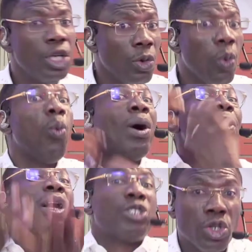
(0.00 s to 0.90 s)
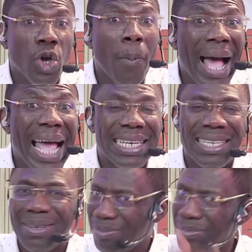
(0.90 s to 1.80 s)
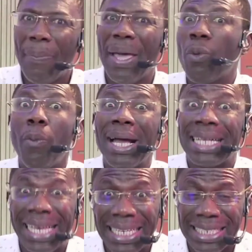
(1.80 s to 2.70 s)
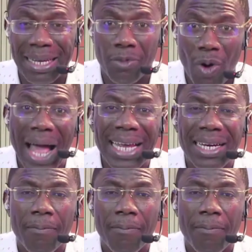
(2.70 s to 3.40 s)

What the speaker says: what's on your mind? Maybe a woman kissed them, right?